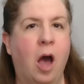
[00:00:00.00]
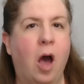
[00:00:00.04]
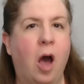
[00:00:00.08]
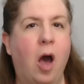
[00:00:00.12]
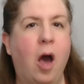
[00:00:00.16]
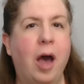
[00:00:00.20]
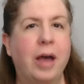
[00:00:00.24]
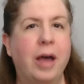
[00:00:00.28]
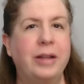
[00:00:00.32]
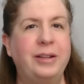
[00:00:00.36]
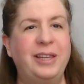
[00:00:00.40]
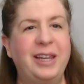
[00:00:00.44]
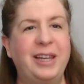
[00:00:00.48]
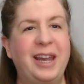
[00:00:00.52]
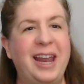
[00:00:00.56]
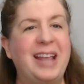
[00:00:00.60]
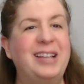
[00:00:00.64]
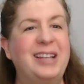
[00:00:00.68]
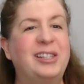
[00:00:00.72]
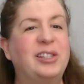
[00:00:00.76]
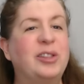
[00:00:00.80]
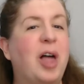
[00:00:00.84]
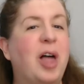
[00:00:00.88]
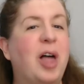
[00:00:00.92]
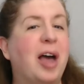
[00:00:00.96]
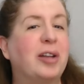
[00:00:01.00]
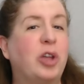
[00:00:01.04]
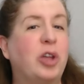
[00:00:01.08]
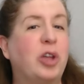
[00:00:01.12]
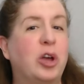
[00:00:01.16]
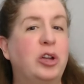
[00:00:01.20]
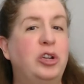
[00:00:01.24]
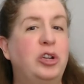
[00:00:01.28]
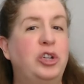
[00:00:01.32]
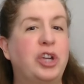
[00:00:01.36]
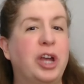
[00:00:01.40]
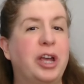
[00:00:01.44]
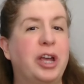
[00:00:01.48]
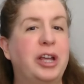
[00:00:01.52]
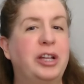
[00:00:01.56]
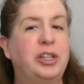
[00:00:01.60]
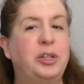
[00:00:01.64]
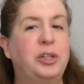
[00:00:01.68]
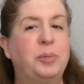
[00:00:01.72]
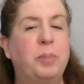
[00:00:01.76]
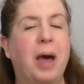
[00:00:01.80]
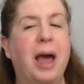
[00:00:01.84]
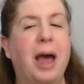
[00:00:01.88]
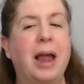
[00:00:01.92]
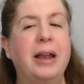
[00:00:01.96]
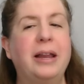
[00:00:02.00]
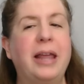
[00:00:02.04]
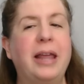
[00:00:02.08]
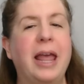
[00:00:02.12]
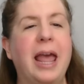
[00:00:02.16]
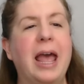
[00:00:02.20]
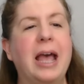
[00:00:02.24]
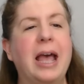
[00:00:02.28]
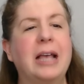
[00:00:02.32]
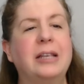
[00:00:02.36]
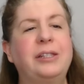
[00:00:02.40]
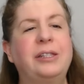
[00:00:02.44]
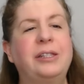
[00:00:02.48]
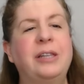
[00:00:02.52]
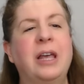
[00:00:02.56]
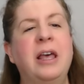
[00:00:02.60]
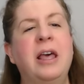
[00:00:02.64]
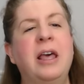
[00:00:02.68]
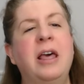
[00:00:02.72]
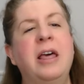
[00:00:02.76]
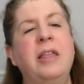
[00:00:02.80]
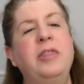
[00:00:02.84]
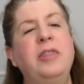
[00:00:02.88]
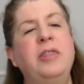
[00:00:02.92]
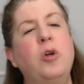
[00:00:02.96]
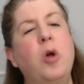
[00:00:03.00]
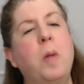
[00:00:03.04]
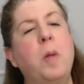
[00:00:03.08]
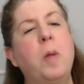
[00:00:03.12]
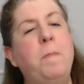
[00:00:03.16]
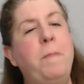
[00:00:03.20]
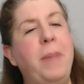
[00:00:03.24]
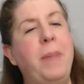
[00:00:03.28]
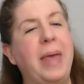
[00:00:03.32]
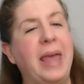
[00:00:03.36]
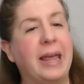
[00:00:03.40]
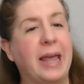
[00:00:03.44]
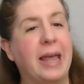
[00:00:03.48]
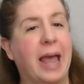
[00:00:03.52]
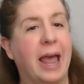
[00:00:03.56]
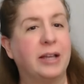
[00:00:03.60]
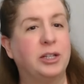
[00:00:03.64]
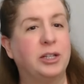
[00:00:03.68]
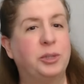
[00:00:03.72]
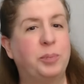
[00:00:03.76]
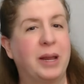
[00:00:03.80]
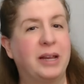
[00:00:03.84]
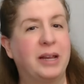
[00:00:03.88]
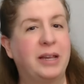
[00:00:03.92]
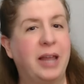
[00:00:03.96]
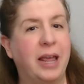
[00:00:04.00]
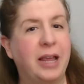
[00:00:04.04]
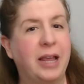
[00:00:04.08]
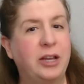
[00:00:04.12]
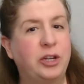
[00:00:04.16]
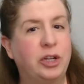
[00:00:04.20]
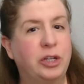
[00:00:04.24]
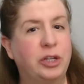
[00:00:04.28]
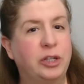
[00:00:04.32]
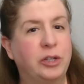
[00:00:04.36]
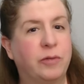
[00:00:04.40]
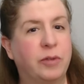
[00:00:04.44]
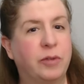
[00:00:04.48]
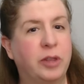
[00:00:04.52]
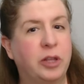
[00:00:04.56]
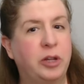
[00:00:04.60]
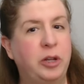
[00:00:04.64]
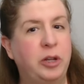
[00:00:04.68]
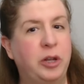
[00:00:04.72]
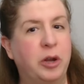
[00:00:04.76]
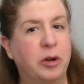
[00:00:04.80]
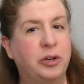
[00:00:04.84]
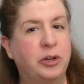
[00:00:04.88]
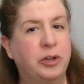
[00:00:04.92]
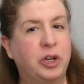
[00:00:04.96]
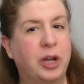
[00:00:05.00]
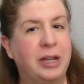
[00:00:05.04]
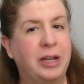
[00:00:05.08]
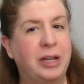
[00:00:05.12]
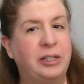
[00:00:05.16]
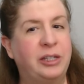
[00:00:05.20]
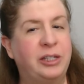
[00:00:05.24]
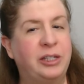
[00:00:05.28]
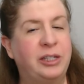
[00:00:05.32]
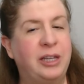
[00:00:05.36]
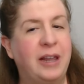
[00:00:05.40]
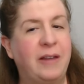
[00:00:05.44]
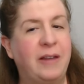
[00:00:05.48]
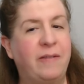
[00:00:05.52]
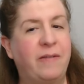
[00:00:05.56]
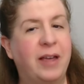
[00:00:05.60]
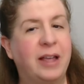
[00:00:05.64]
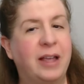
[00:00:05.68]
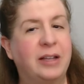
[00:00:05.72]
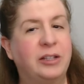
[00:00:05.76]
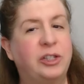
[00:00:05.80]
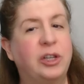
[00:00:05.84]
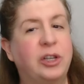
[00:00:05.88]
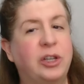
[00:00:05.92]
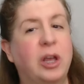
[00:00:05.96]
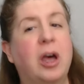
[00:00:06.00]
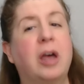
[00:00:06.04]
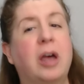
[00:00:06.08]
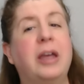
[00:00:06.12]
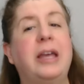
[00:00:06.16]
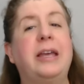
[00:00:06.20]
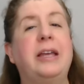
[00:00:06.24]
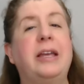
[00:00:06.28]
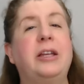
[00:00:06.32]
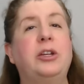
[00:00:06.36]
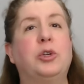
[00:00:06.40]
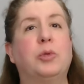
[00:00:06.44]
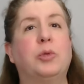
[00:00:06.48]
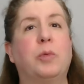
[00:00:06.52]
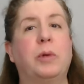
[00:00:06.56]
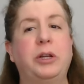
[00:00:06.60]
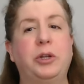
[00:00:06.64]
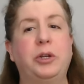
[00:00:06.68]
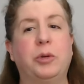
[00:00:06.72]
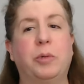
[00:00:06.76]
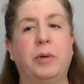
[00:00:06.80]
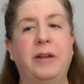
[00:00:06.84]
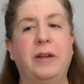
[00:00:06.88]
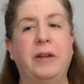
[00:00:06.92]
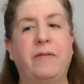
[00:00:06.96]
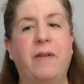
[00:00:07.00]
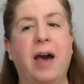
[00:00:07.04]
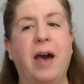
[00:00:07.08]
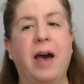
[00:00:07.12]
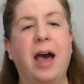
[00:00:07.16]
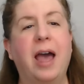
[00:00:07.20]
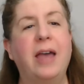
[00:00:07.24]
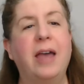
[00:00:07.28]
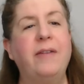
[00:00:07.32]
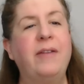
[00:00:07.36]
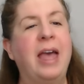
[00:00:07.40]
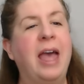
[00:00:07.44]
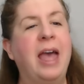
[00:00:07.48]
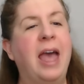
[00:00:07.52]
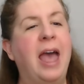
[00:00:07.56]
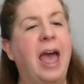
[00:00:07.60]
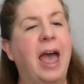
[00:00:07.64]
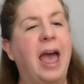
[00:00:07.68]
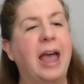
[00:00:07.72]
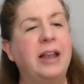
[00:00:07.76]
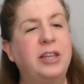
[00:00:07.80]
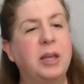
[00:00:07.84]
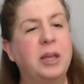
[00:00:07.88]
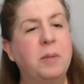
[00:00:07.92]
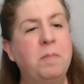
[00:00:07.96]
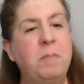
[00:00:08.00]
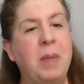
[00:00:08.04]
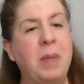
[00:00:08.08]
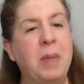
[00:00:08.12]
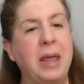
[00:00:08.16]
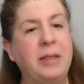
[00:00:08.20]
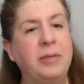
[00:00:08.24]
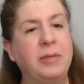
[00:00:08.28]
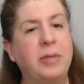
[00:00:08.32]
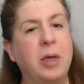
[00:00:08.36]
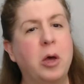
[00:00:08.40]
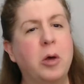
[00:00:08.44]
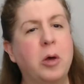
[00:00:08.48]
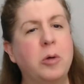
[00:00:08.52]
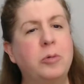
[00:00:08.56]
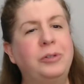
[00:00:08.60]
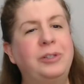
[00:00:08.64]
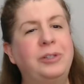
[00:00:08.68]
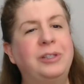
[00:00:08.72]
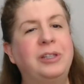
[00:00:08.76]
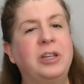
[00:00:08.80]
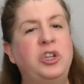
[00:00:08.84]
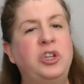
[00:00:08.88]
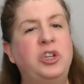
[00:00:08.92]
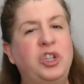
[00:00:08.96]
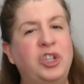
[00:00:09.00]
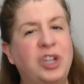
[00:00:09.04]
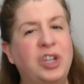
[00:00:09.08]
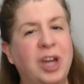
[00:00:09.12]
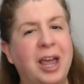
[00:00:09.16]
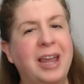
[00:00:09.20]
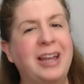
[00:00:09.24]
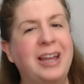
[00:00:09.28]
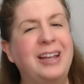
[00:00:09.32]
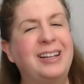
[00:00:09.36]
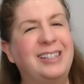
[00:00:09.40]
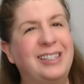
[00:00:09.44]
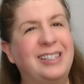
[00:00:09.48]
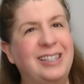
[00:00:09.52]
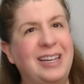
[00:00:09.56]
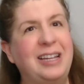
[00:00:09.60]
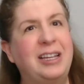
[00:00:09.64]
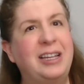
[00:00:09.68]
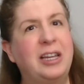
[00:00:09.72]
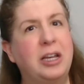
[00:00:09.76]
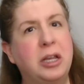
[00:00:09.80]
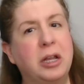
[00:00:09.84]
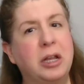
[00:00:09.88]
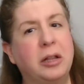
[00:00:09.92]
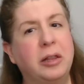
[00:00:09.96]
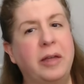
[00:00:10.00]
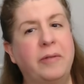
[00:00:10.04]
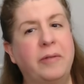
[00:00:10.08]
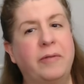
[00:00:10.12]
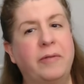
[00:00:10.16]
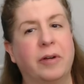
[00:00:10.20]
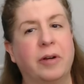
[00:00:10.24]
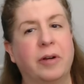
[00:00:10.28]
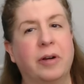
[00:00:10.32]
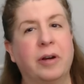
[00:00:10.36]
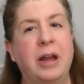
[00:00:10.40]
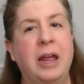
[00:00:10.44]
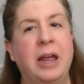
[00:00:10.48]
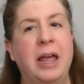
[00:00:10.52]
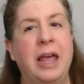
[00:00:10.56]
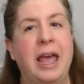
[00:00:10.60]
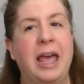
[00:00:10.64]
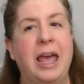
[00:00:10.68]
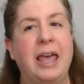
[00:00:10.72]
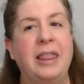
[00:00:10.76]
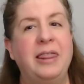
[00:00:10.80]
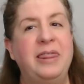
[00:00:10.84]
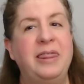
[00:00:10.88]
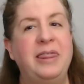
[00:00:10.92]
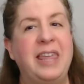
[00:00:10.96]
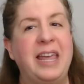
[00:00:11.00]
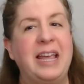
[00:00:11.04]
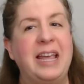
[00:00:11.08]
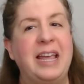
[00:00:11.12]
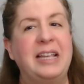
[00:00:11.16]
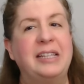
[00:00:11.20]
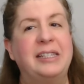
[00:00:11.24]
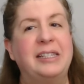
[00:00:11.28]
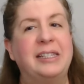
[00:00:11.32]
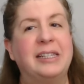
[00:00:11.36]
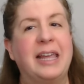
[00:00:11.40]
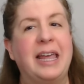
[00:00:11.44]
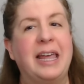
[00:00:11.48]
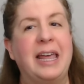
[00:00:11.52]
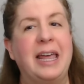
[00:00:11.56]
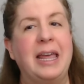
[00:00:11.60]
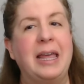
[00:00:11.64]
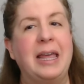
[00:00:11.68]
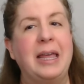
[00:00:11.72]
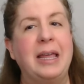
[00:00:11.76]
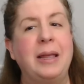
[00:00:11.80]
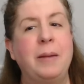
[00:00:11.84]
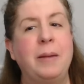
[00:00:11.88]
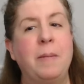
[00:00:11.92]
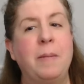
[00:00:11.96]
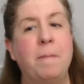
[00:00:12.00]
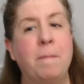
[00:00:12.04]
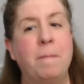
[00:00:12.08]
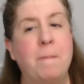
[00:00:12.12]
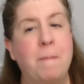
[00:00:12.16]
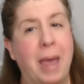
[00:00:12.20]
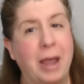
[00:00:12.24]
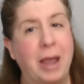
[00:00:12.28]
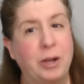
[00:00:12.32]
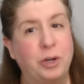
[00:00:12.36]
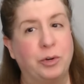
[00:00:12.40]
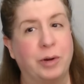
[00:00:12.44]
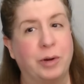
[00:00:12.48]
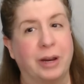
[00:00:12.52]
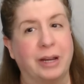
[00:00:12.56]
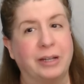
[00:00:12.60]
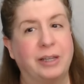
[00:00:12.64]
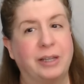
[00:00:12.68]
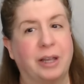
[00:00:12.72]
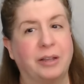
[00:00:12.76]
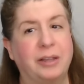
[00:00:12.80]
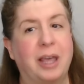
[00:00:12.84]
On today's Locked On Giants podcast, there are big expectations for the New York Giants defense in 2025. And to meet those, the Giants need to deliver in these key metrics.